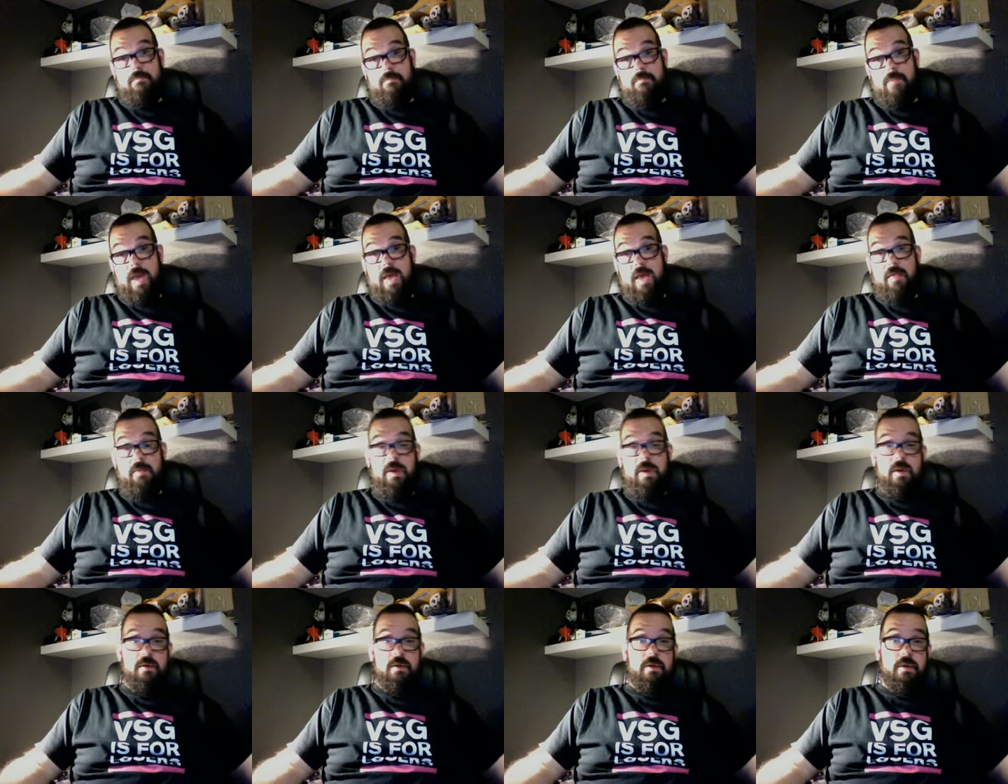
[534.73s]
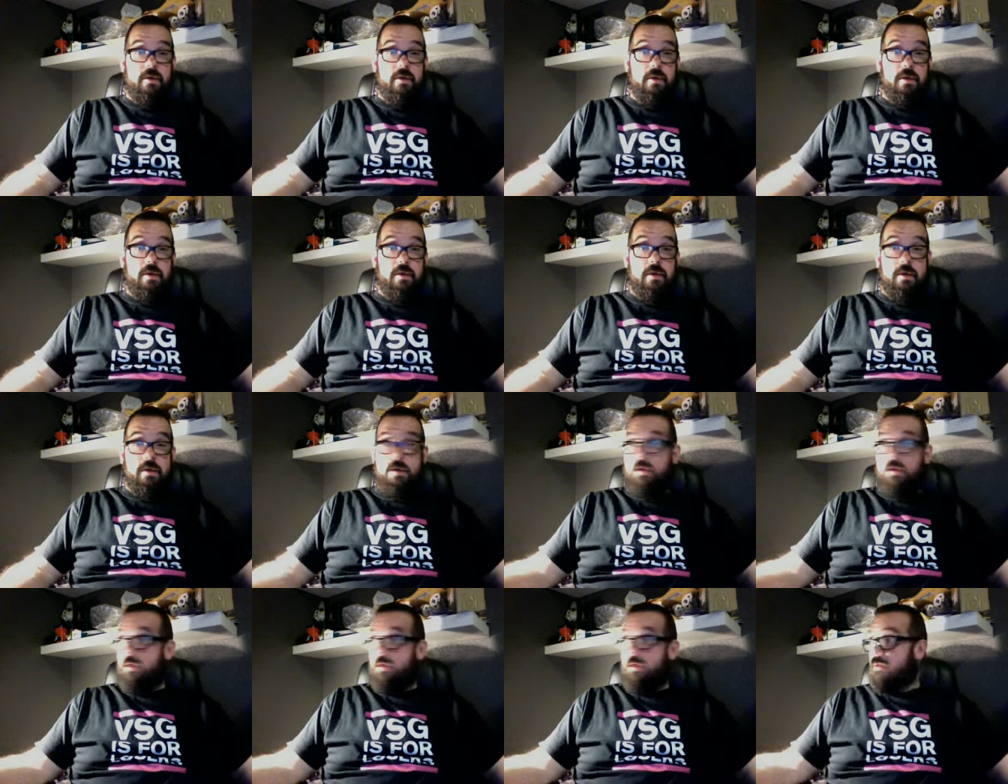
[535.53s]
ask me.
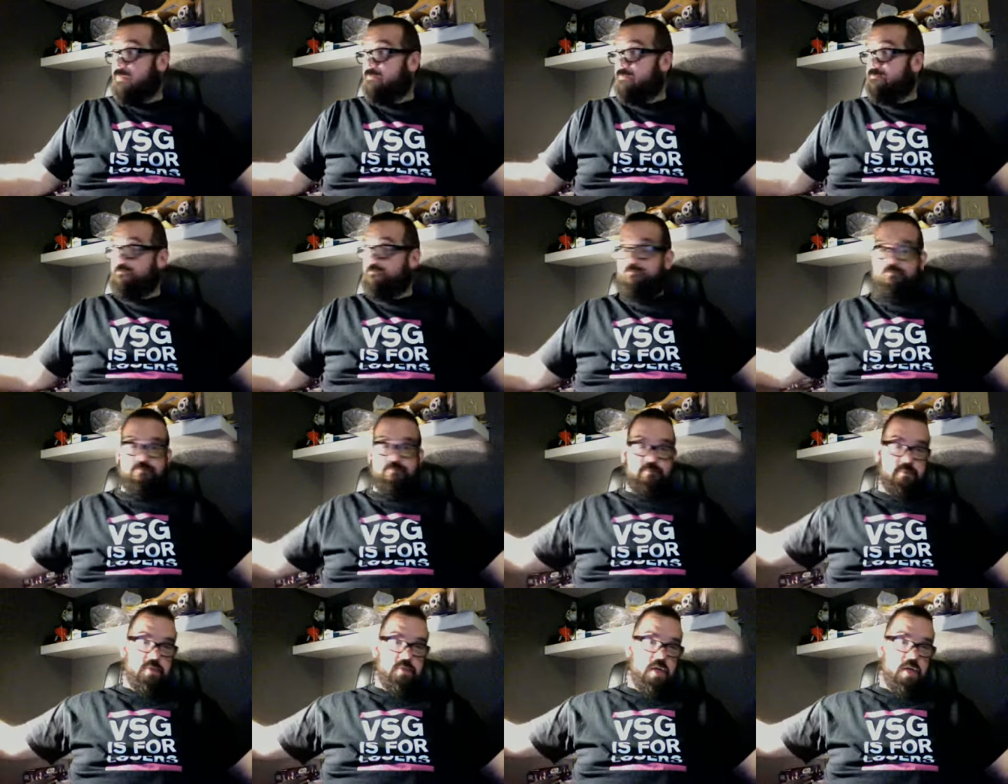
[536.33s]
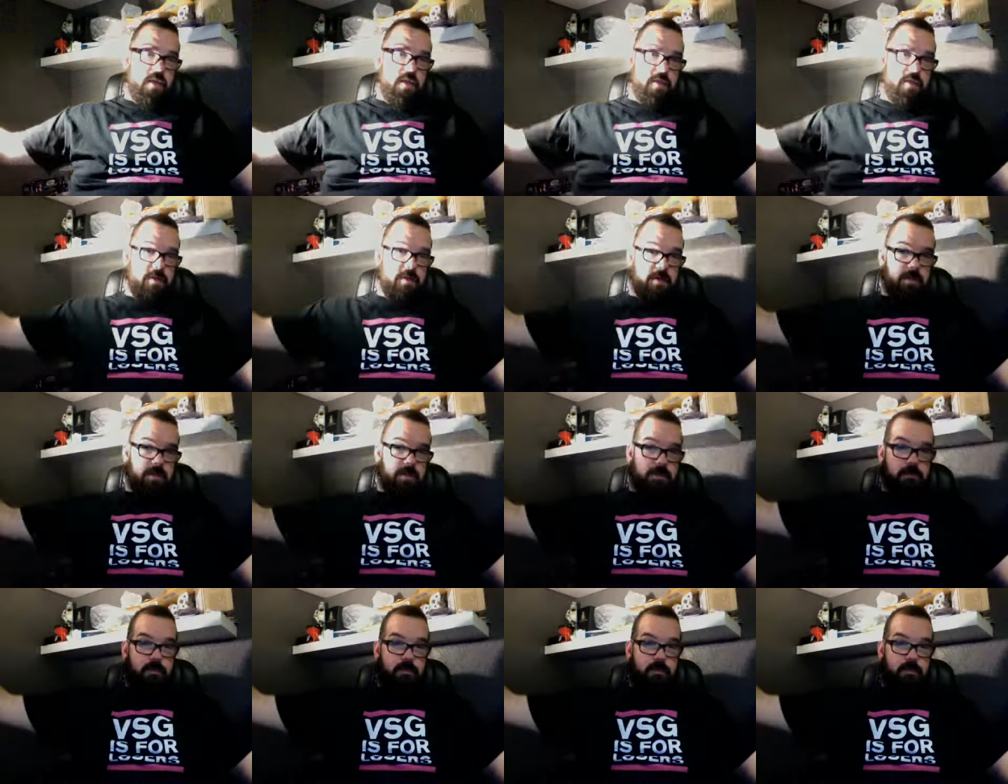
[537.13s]
Um, God, that sucks.